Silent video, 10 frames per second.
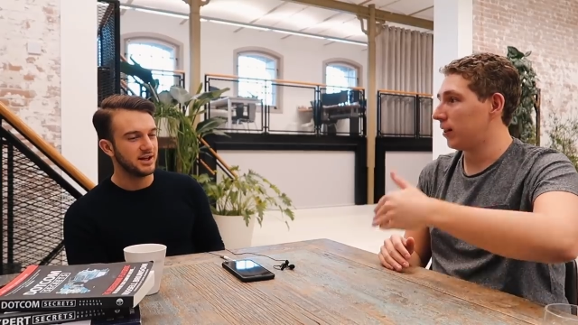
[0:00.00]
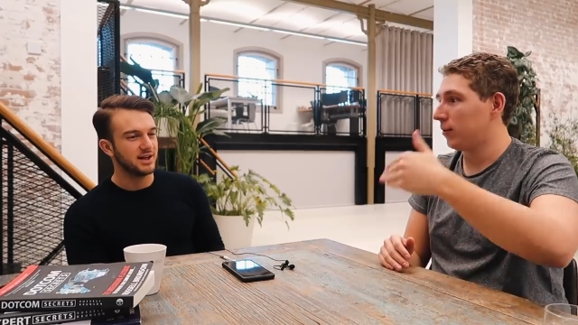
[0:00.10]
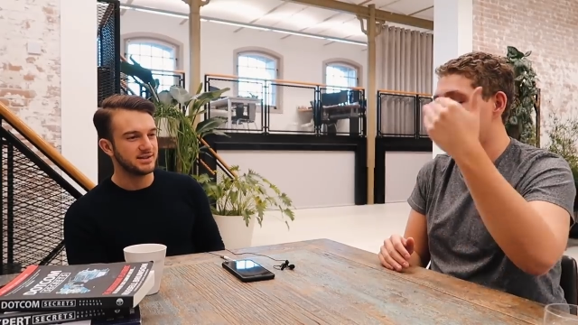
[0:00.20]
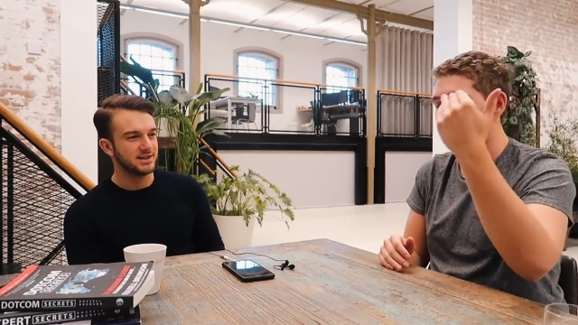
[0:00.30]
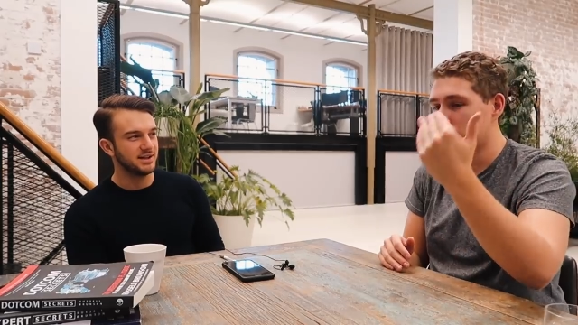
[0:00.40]
Speaker 1: He,
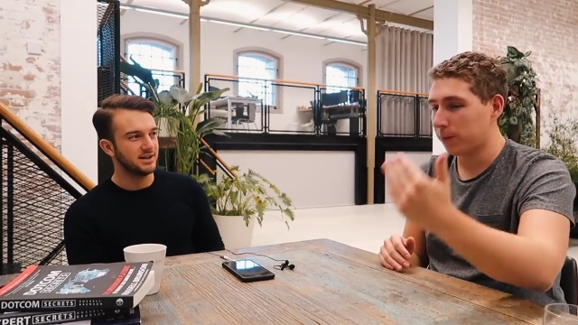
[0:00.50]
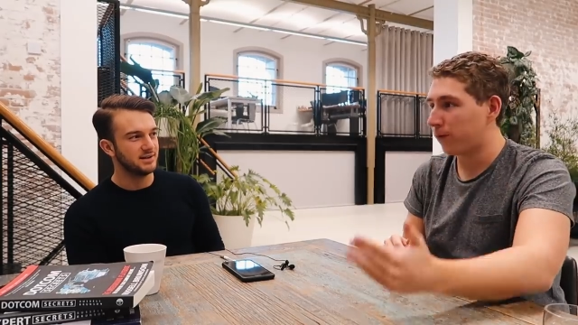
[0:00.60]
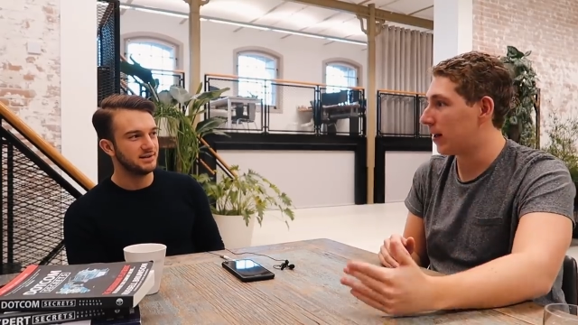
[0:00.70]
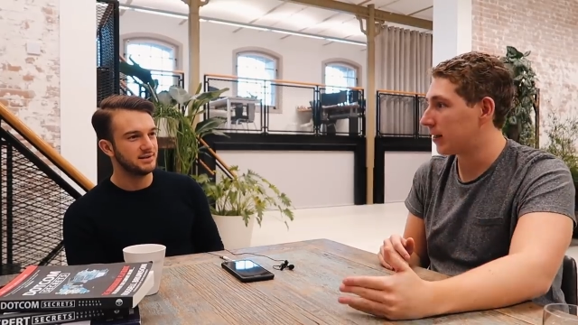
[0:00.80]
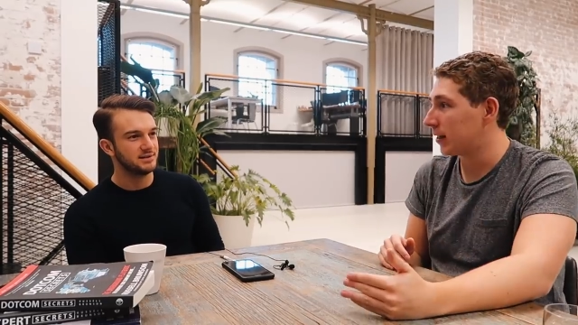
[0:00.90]
yeah, he was it, yeah. a
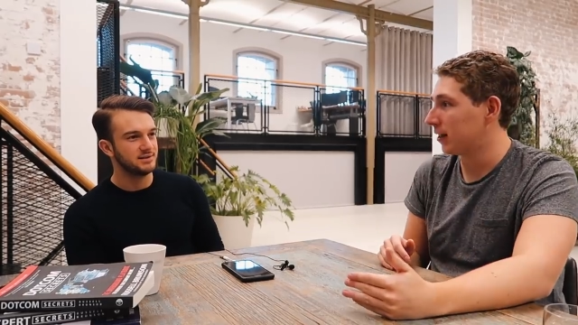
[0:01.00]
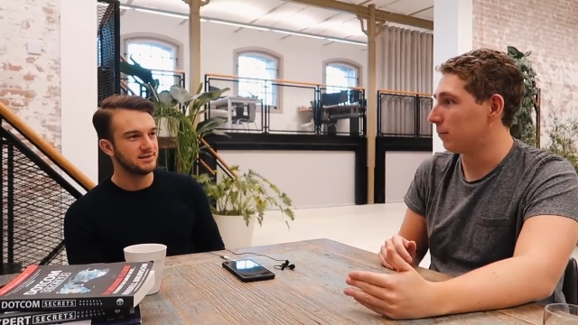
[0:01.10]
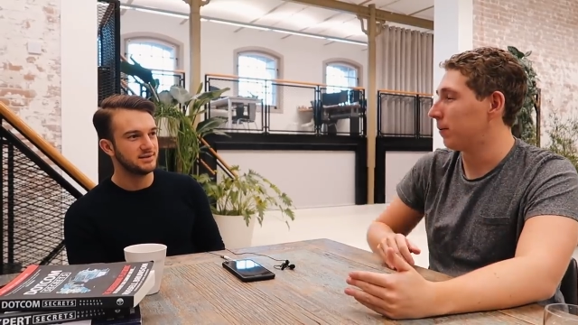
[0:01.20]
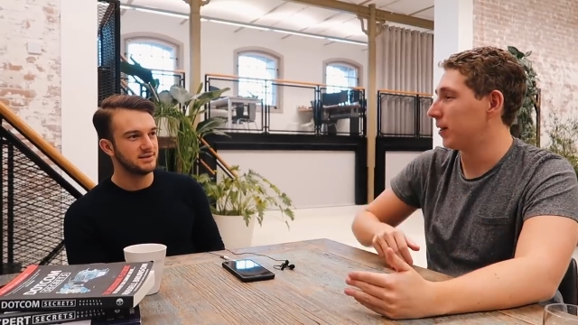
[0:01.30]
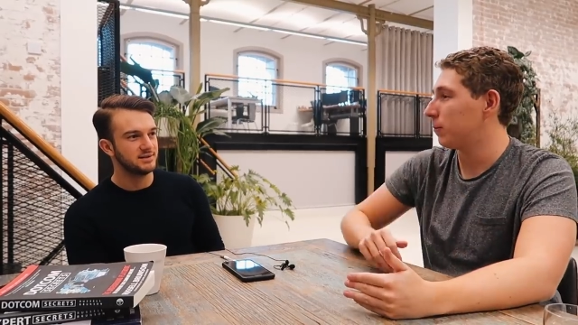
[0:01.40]
fantastic
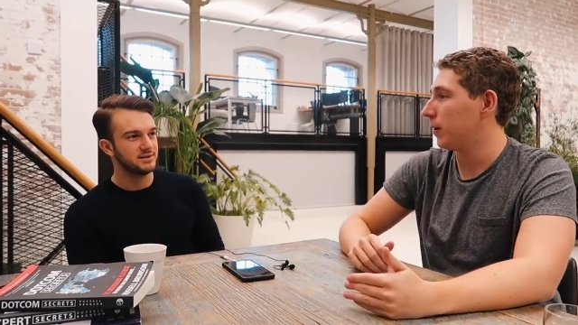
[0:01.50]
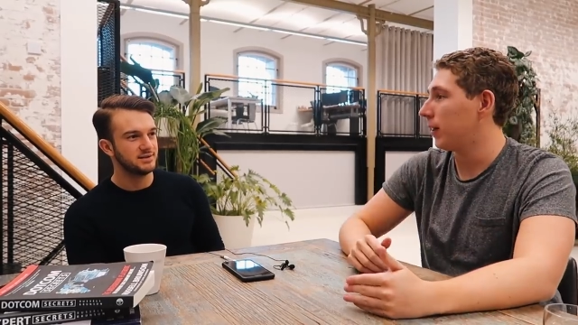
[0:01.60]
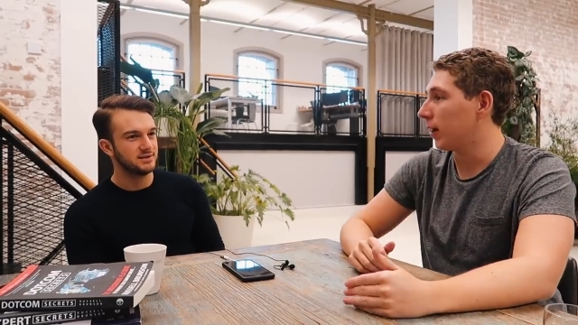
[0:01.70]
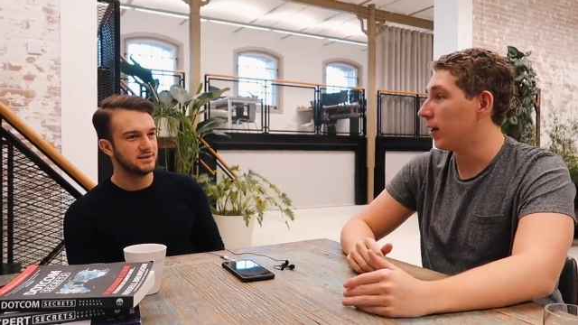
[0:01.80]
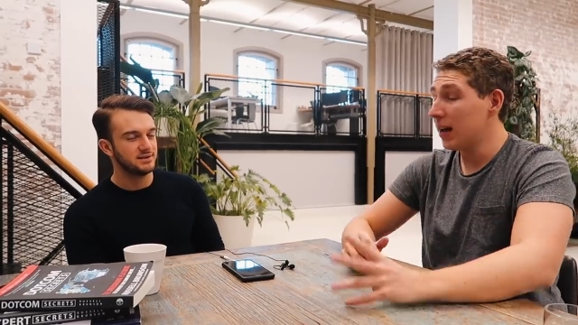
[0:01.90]
public
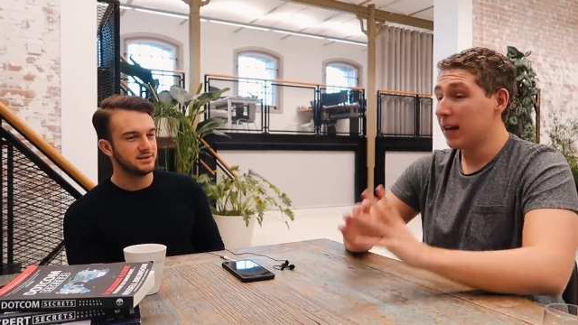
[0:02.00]
speaker.